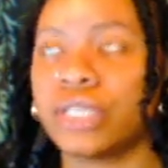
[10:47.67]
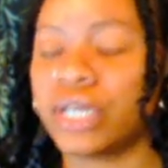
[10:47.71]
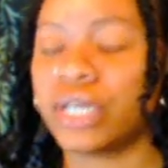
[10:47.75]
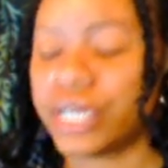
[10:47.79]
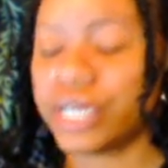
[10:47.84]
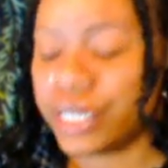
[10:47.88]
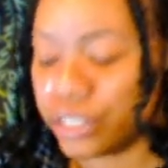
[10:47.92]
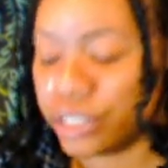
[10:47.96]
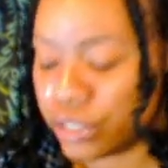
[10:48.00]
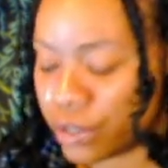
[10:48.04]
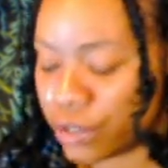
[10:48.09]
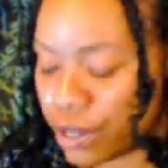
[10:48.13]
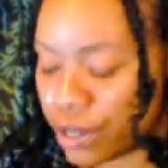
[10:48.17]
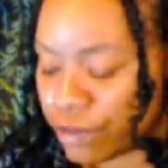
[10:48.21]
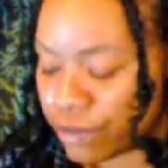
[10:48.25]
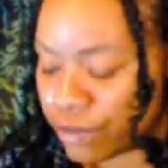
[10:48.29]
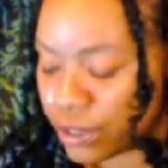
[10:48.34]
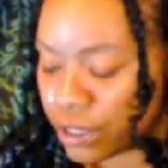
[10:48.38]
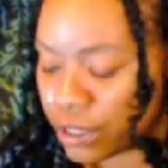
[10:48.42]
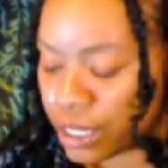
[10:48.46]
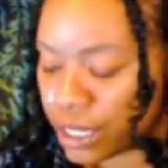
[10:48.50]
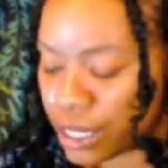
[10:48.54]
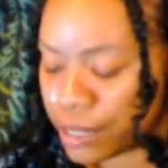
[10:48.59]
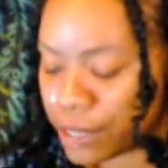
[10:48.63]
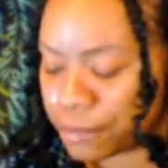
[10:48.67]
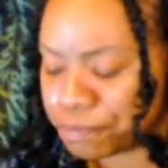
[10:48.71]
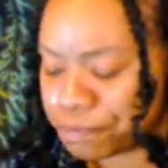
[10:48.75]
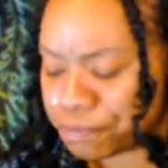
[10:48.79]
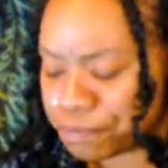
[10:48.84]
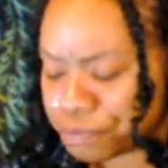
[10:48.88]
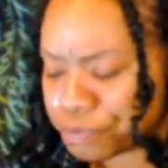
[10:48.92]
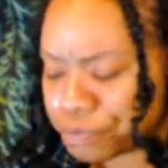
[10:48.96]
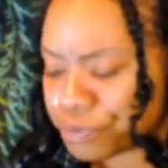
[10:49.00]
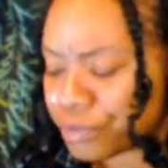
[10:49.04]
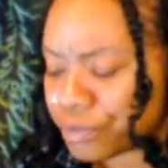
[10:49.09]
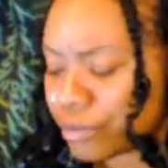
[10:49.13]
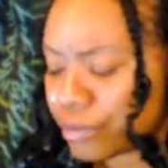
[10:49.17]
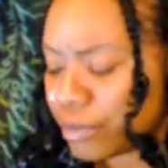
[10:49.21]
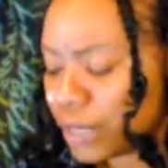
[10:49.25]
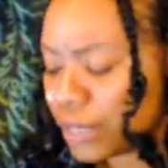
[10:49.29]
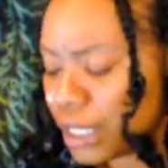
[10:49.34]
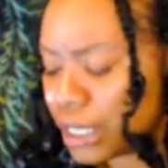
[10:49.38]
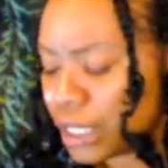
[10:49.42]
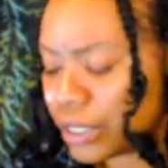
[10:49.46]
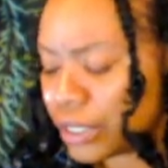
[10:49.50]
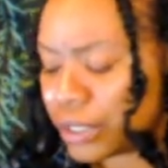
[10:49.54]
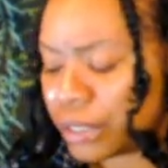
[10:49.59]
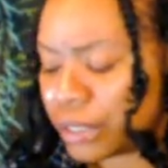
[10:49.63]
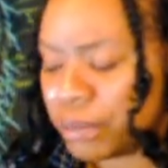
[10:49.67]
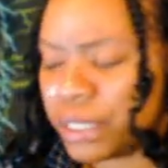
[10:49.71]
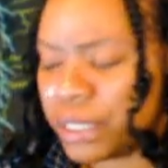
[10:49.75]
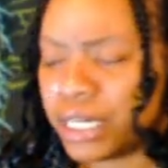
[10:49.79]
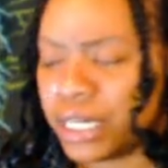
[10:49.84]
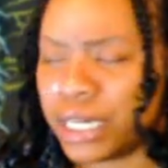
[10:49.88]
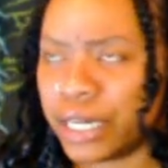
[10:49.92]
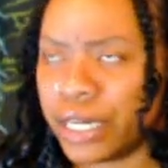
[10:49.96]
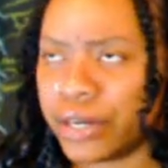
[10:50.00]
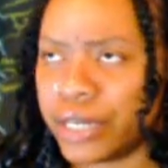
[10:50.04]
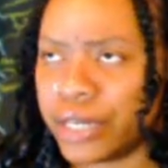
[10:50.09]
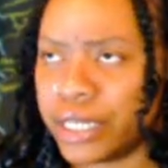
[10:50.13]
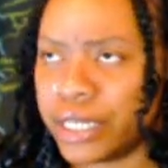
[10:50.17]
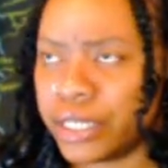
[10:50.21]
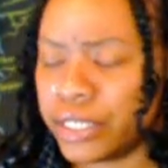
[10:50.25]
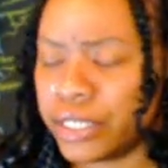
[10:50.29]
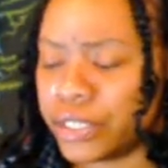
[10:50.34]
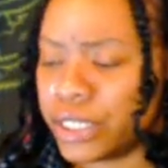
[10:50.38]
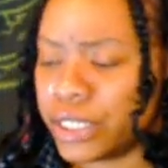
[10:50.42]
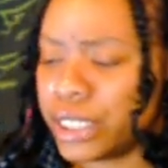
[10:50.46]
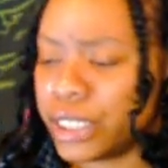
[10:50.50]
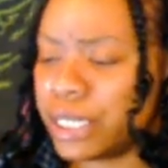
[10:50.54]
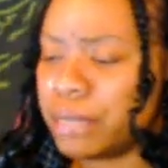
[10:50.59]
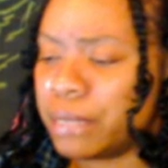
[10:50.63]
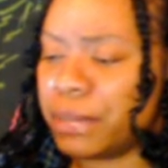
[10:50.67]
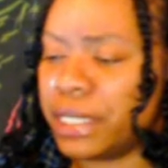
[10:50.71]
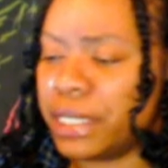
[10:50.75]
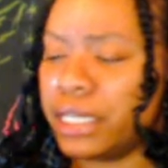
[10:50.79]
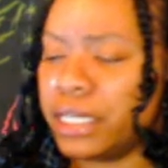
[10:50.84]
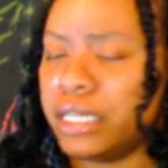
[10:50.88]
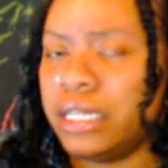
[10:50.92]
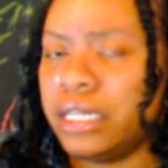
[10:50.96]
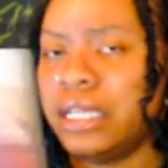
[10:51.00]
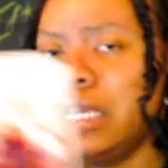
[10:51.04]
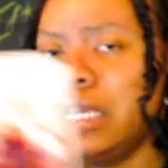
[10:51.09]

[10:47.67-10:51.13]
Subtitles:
All right. So I feel like there could be an air energy coming in.